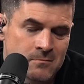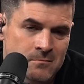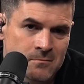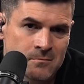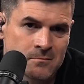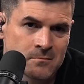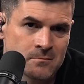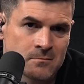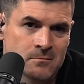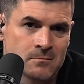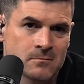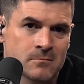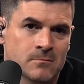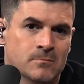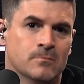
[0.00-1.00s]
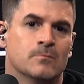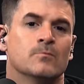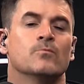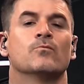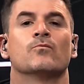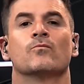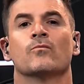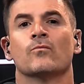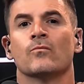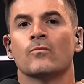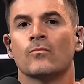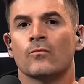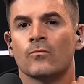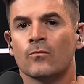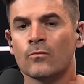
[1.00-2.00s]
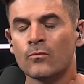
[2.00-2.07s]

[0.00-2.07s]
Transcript: Nothing is said.